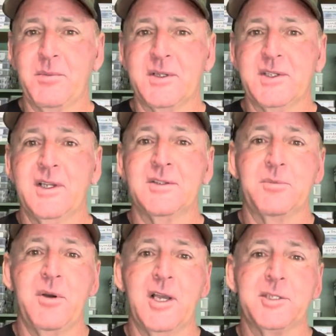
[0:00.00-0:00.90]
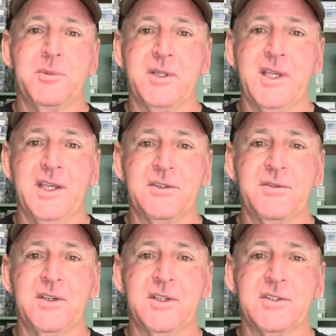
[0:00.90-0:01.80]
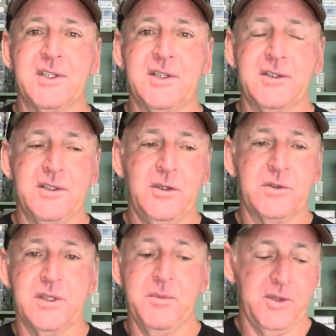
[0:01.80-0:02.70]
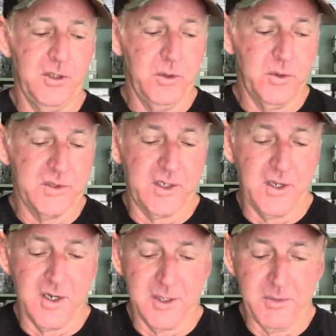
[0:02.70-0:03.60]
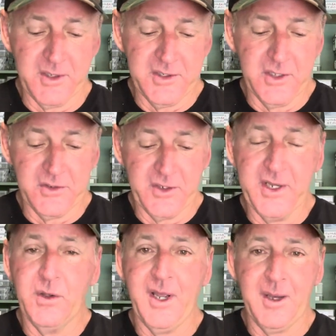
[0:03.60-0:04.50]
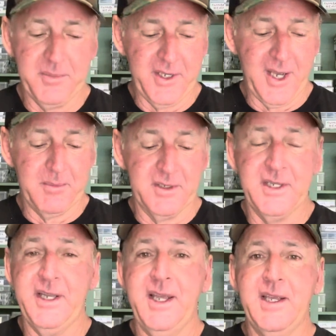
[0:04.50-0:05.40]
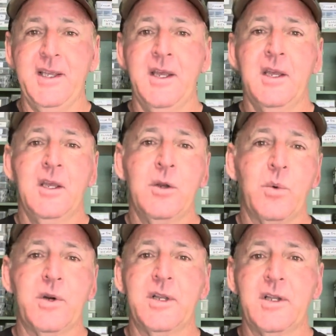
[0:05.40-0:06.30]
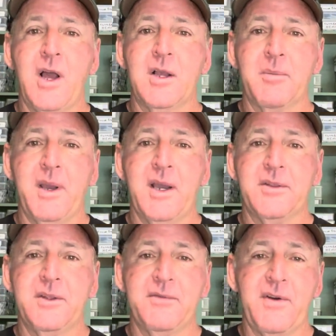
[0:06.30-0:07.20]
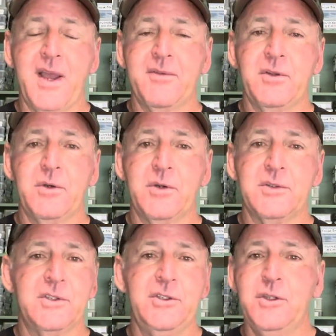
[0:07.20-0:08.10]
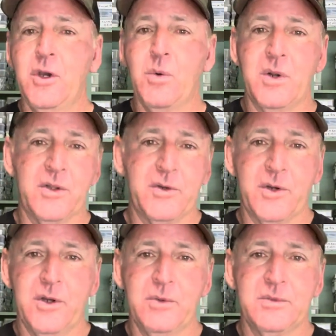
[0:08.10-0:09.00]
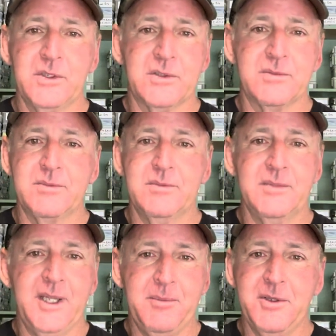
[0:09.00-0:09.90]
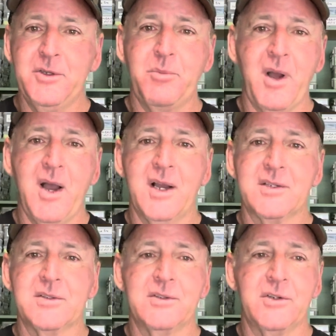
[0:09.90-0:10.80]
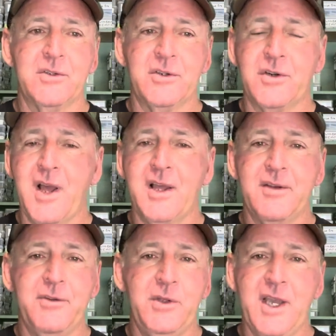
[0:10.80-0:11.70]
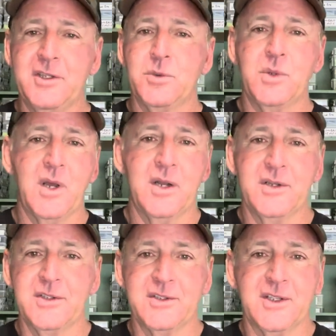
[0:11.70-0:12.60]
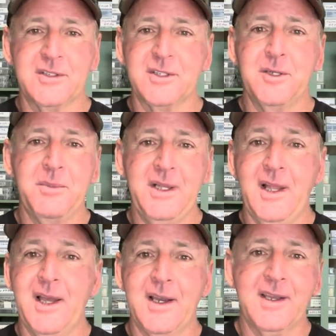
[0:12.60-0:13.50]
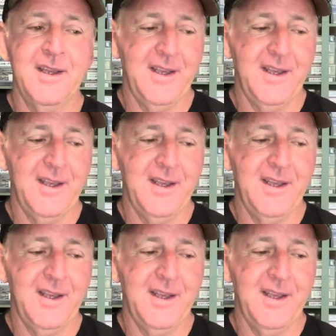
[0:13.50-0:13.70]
I'm not saying it's impossible to catch fish. And you know, some of the lures I talked about the other day will help you out. But today we're gonna talk about the five lures that you don't wanna throw. Just leave them in your box. You're not, if you catch one on it, it's gonna be luck.